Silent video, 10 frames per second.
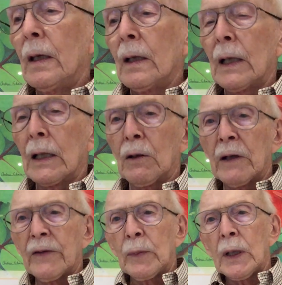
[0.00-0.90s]
Hello,
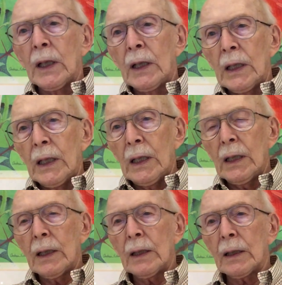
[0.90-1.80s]
everybody.
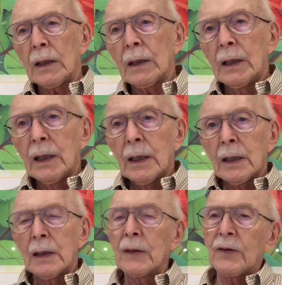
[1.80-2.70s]
This